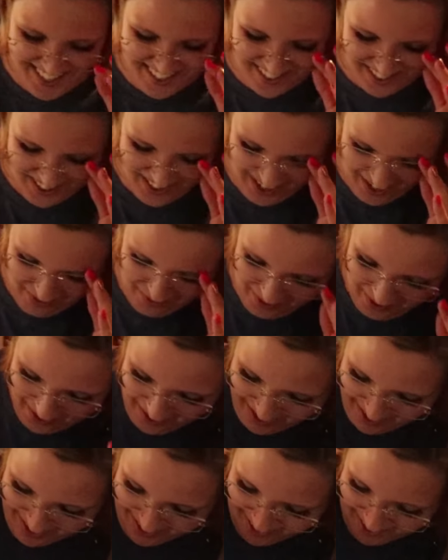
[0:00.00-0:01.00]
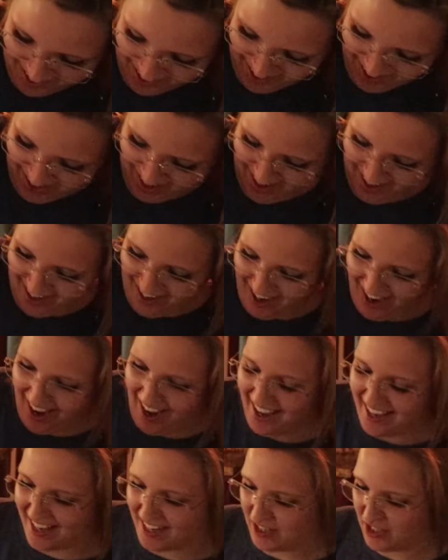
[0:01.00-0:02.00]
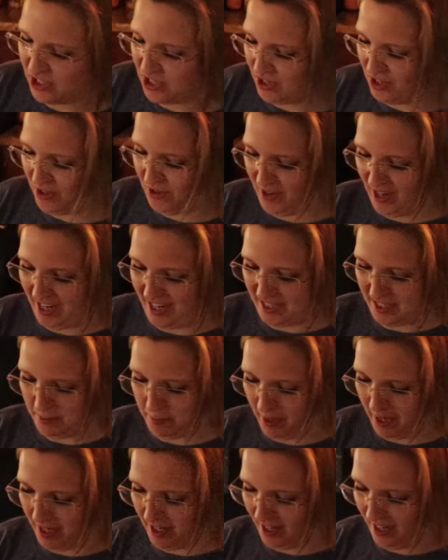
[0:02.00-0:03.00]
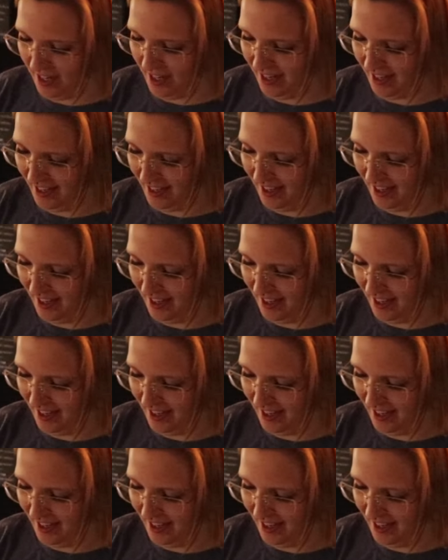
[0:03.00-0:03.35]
so that way I can show you guys better.